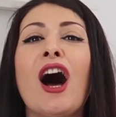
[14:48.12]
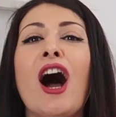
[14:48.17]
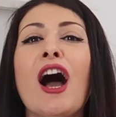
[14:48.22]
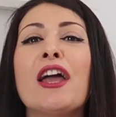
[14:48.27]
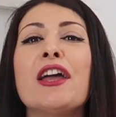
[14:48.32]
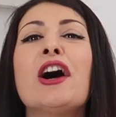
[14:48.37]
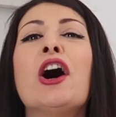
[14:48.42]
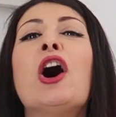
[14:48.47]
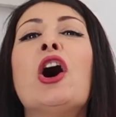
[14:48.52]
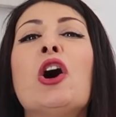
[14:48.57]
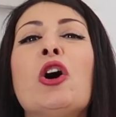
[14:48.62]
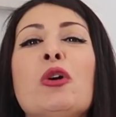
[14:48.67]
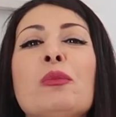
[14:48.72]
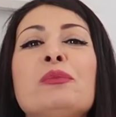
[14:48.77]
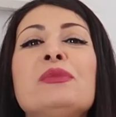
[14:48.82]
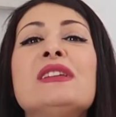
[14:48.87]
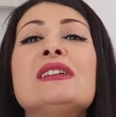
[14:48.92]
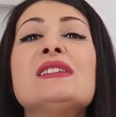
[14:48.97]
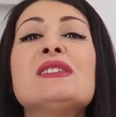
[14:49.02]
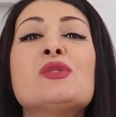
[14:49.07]
I
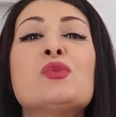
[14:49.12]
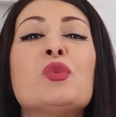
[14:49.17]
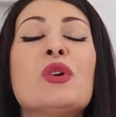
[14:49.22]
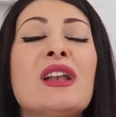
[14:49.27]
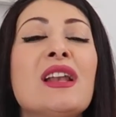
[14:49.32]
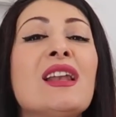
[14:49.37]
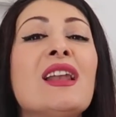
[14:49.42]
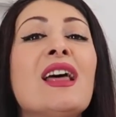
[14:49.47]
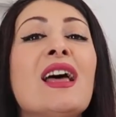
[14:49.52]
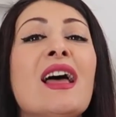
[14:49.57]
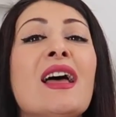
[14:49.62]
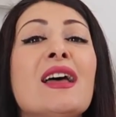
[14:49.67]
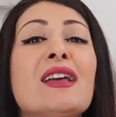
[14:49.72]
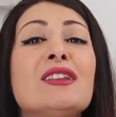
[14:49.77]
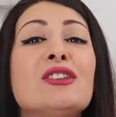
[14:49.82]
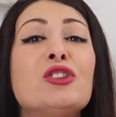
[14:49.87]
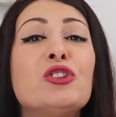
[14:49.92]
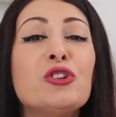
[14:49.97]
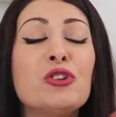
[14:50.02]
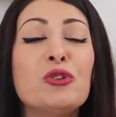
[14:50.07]
hope this will
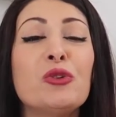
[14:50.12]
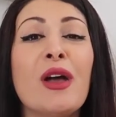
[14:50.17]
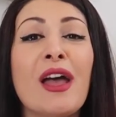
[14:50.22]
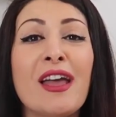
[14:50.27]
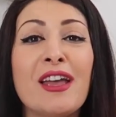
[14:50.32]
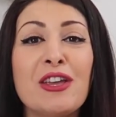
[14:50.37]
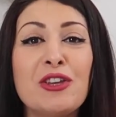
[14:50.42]
do a